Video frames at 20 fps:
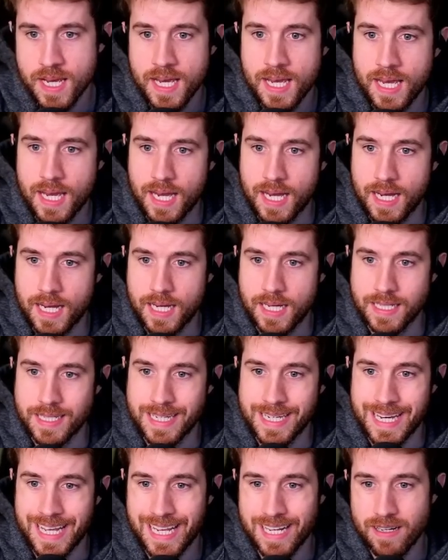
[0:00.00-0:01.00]

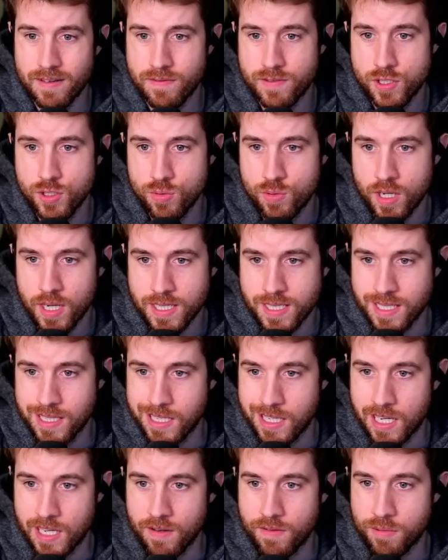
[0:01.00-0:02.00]
-2 cost and the
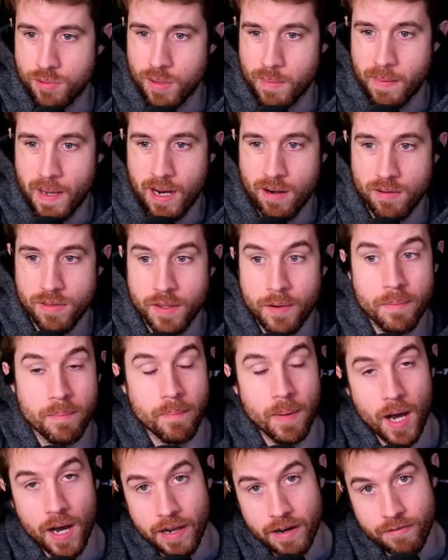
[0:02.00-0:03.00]
-3 power, they're
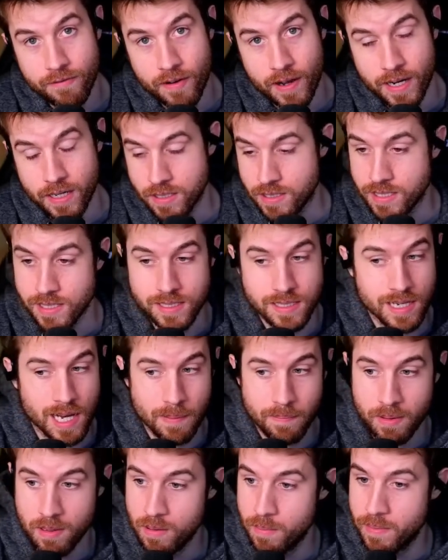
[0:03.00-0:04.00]
modifiers. It's
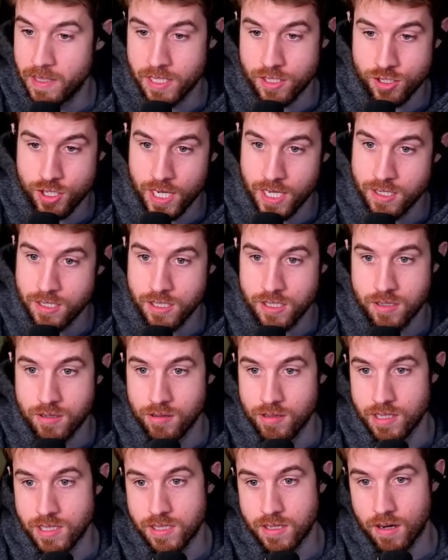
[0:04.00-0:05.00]
not permanent changes to
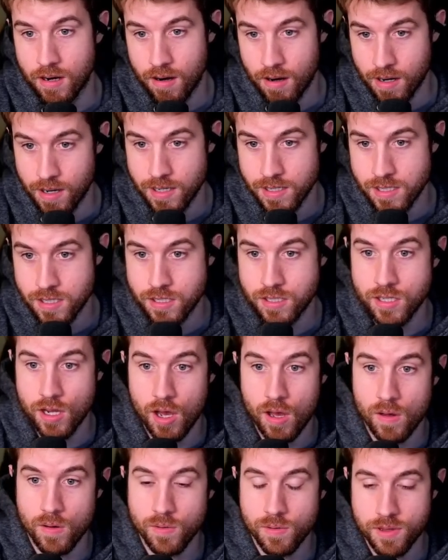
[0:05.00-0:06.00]
these cards.
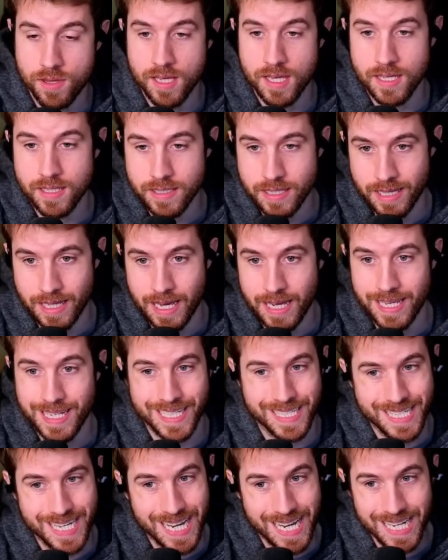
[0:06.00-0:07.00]
So things like
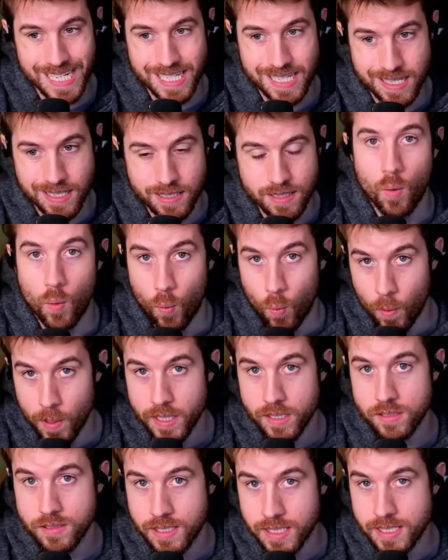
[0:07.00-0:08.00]
Titan
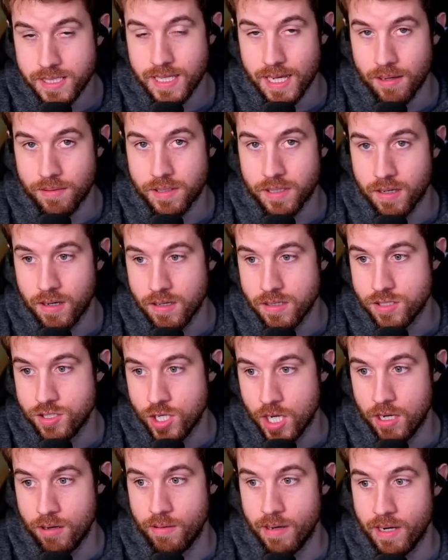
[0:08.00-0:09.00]
will discount the cards
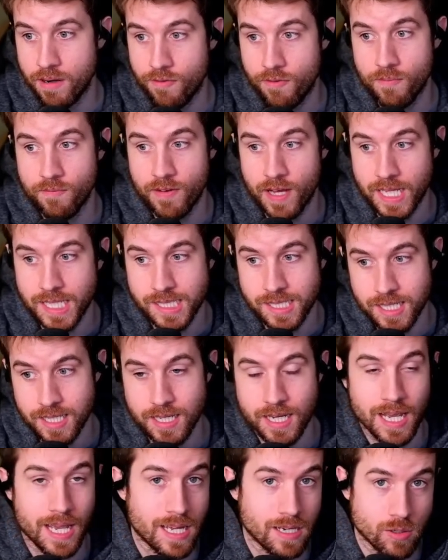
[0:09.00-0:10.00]
generated from
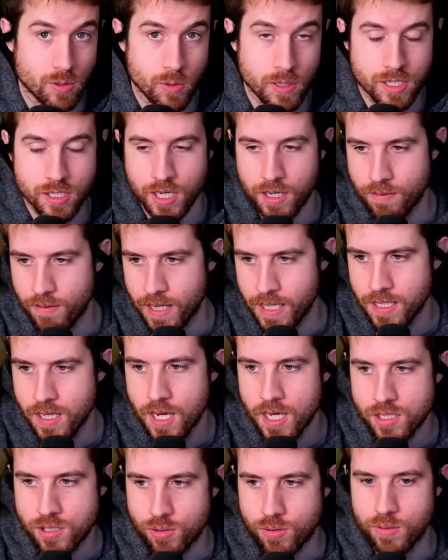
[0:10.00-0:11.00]
Valentina and Quinjet, right?
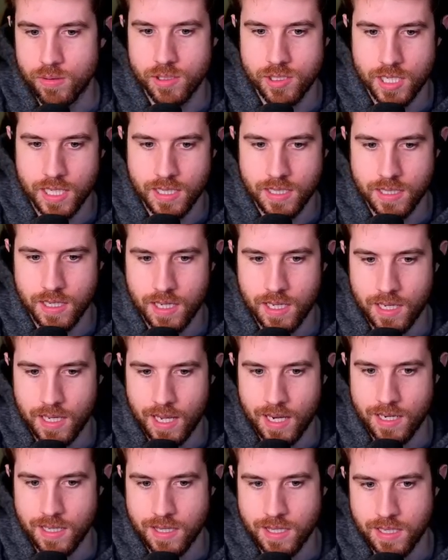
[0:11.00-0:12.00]
So Quinjet,
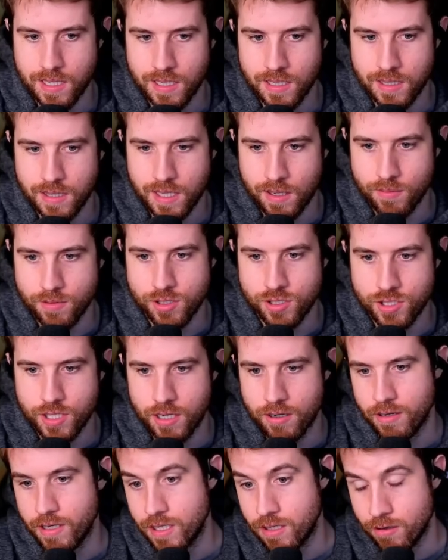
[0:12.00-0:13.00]
anything that was
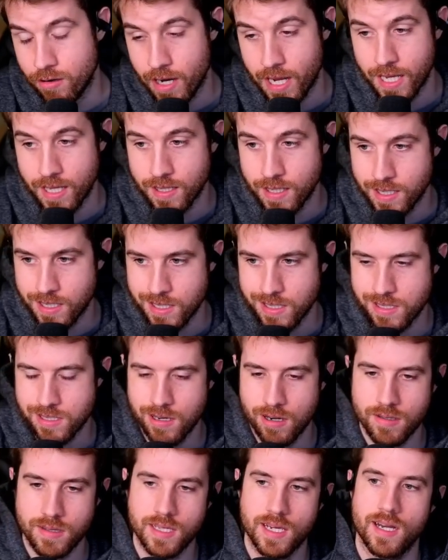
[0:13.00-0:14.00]
generated in your hand that didn't
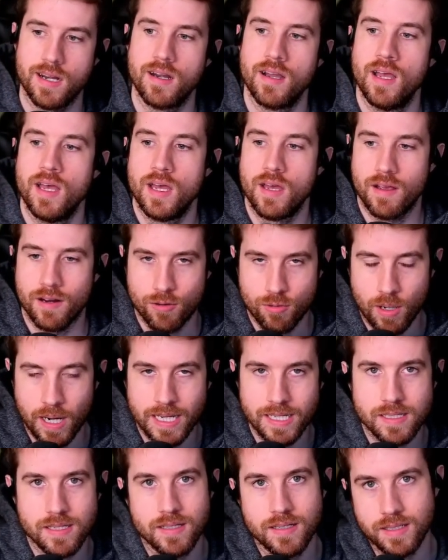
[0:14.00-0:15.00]
start there,
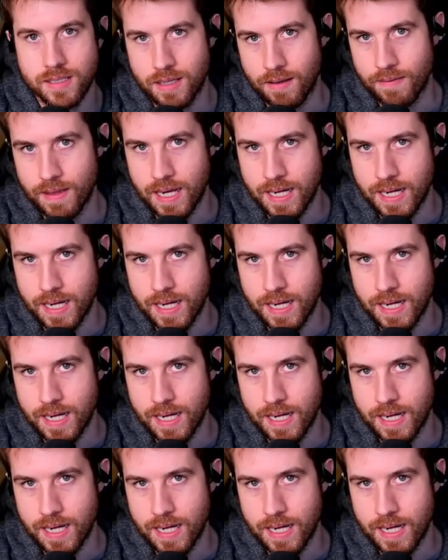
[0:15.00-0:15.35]
great. Give that